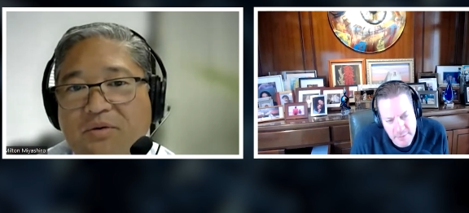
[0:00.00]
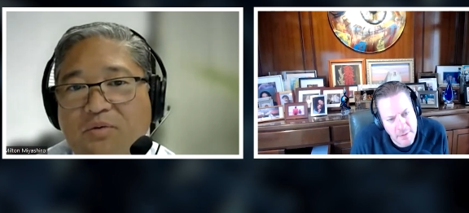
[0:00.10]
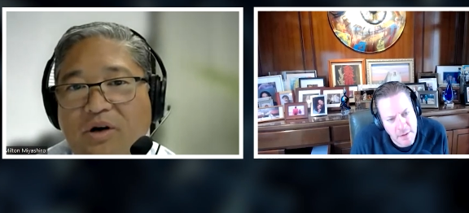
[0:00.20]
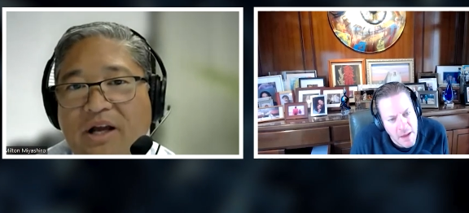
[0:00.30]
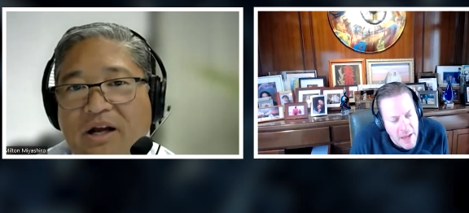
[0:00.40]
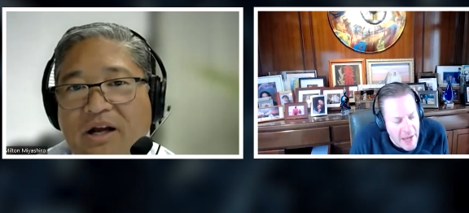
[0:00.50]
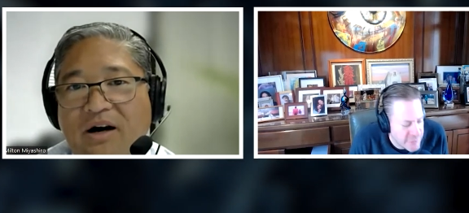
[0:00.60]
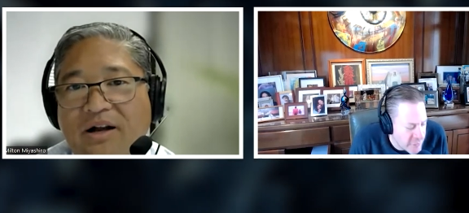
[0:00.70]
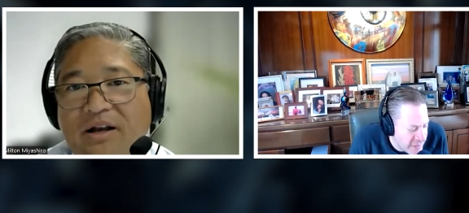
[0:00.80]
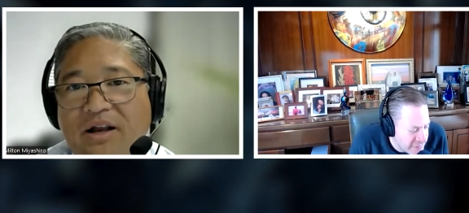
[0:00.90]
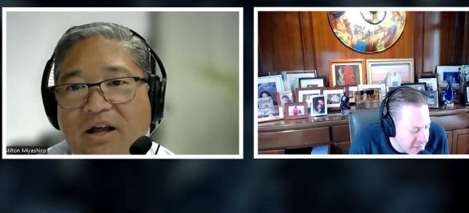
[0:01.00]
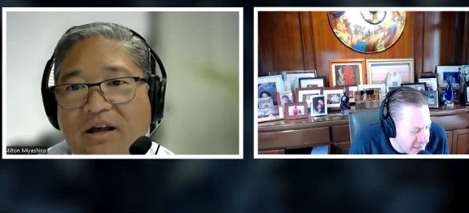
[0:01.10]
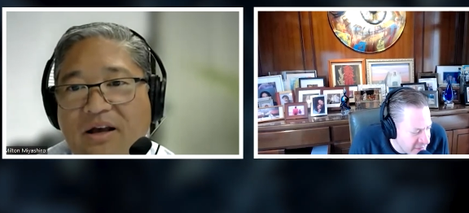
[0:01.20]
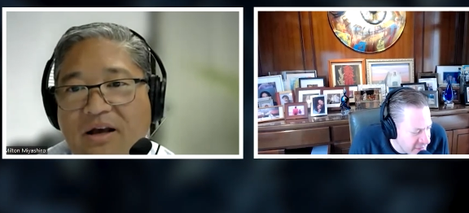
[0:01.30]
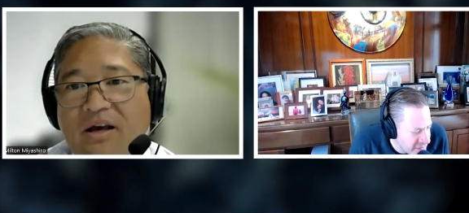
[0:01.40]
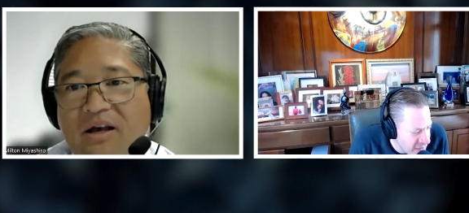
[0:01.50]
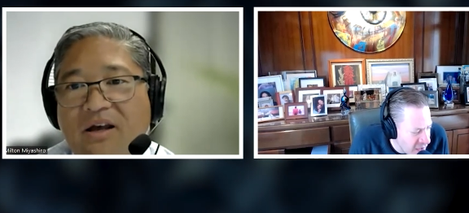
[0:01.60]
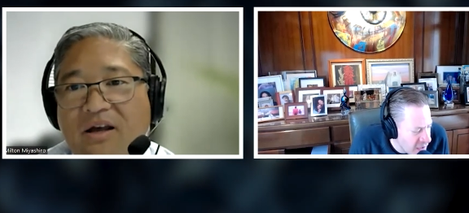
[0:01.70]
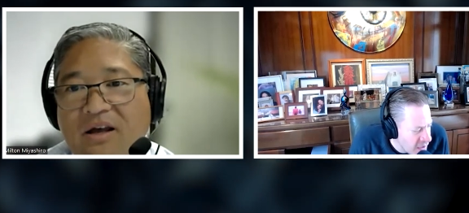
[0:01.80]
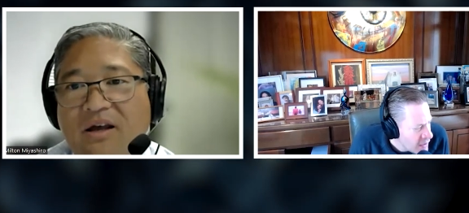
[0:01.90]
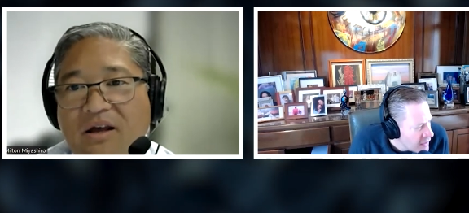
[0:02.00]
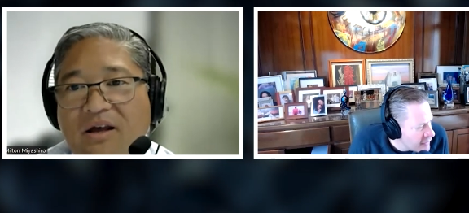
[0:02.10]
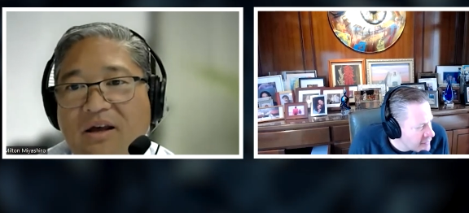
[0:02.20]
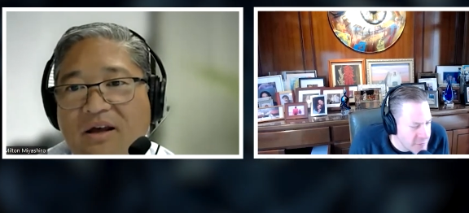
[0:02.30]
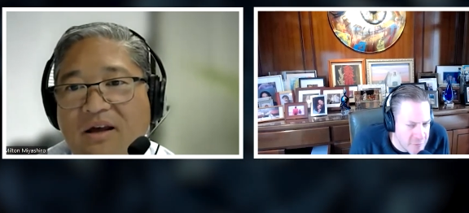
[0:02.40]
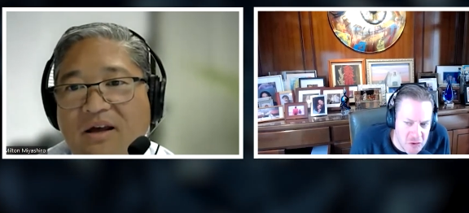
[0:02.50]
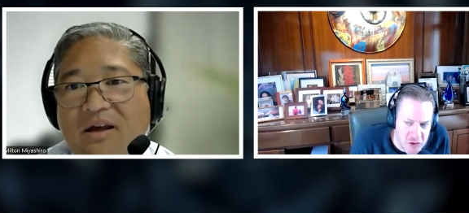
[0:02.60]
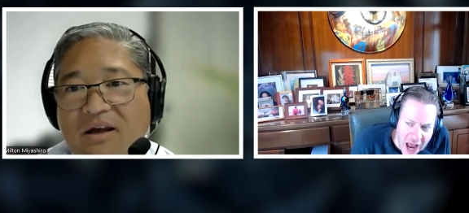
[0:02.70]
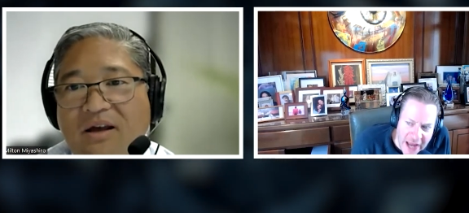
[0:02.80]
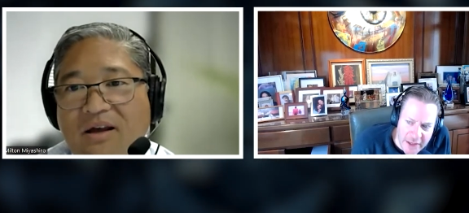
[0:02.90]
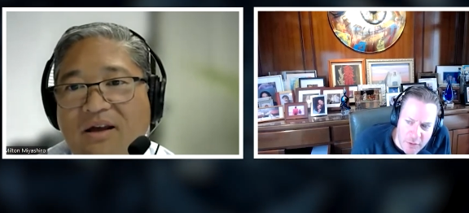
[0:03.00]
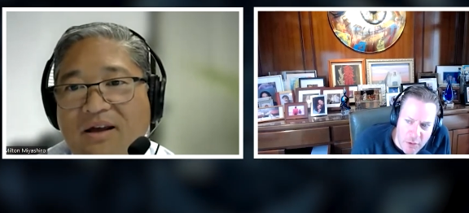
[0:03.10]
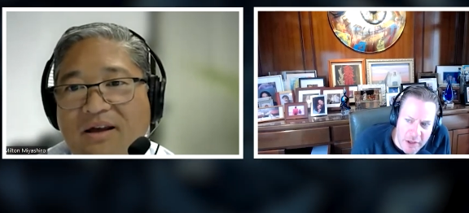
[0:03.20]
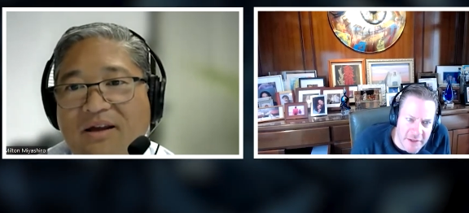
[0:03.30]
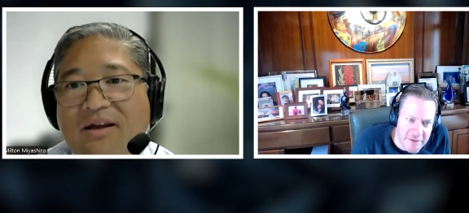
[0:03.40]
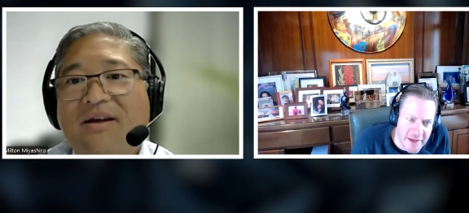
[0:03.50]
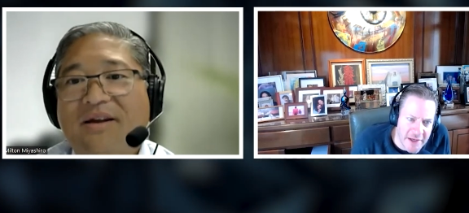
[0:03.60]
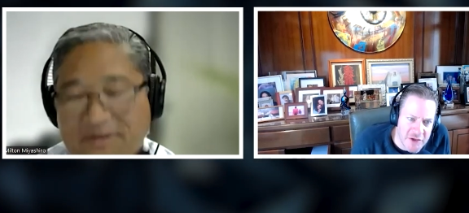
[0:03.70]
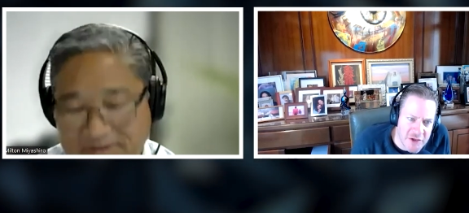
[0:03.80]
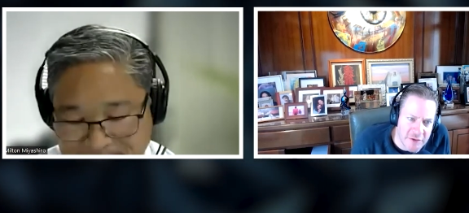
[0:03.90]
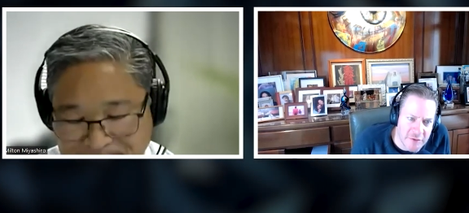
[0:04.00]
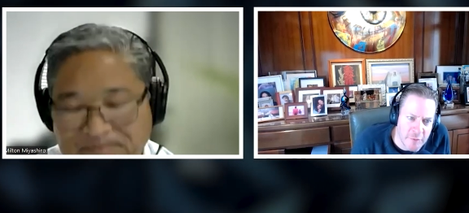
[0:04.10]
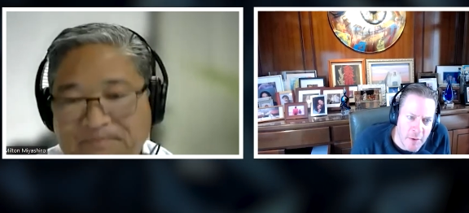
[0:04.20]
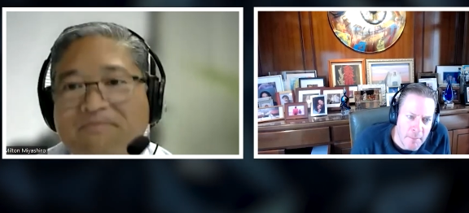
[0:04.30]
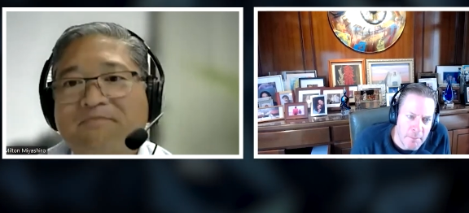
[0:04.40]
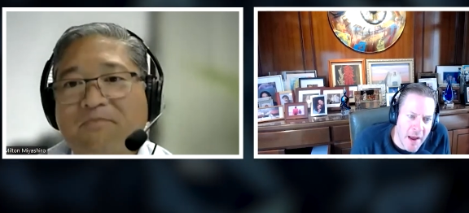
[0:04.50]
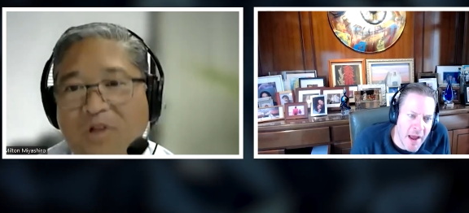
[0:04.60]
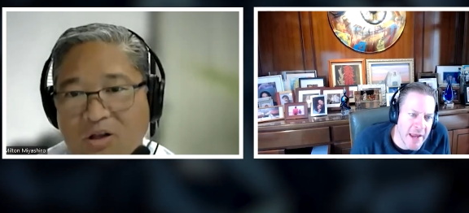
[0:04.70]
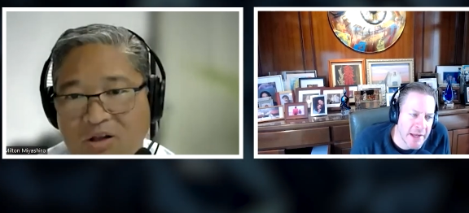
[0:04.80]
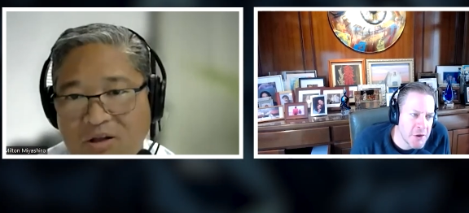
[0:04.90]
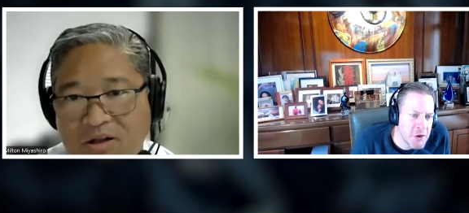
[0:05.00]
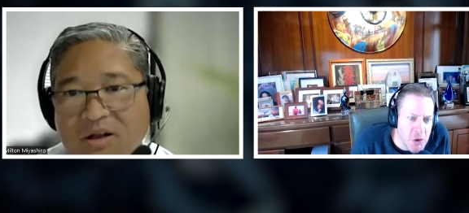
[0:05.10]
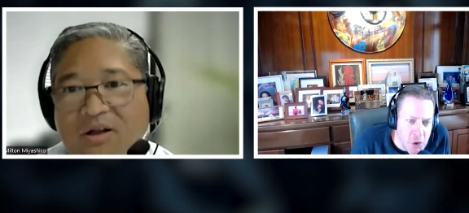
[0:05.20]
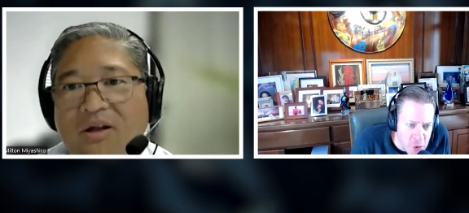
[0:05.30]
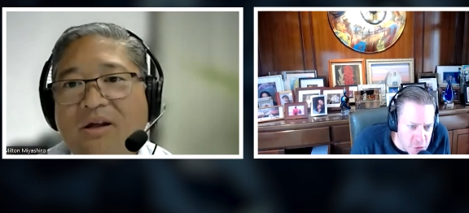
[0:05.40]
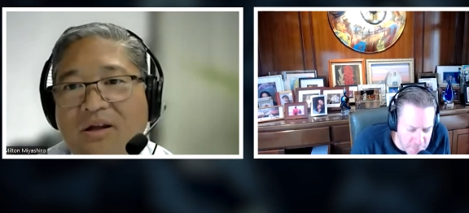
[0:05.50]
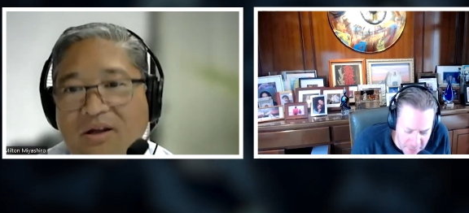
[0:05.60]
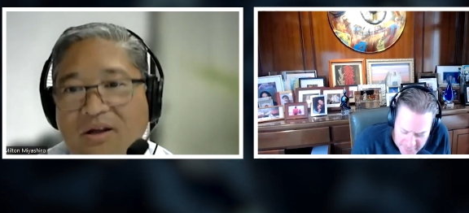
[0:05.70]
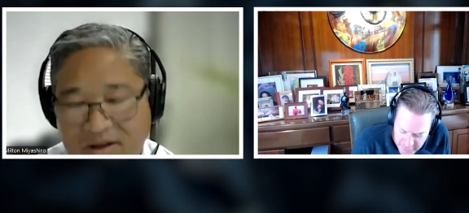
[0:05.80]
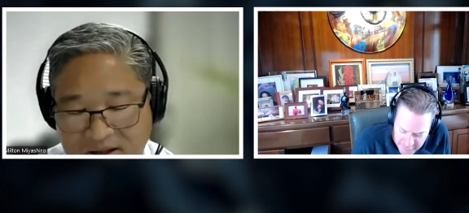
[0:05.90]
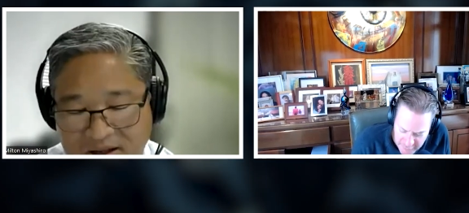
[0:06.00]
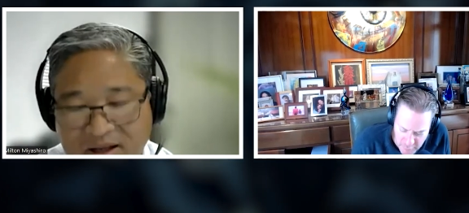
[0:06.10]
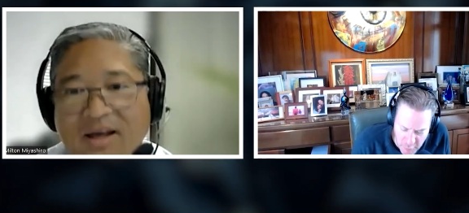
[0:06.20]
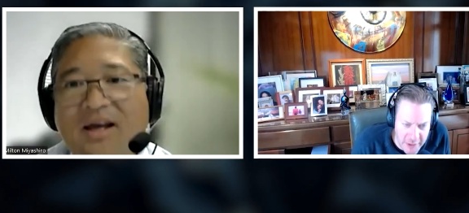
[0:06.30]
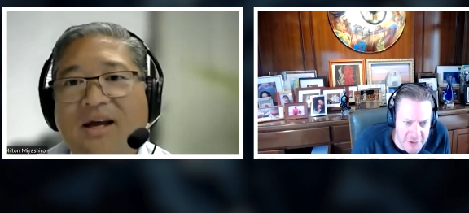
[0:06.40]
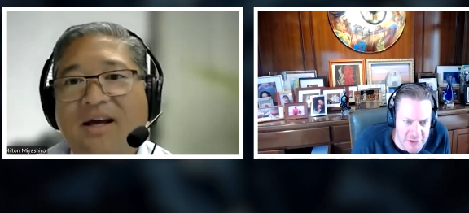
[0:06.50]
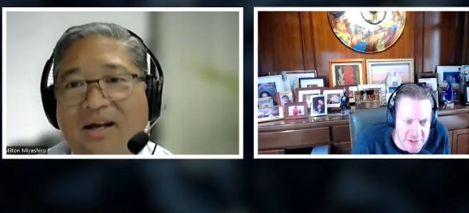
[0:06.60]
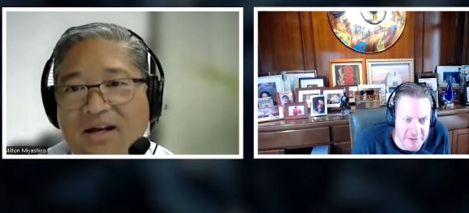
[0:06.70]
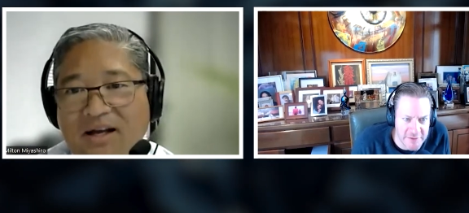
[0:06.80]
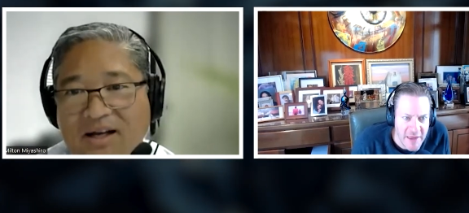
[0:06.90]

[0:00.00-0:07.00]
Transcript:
Speaker 1: working on. And so this this is uh, this is giant organizations buying huge bundles of mortgages.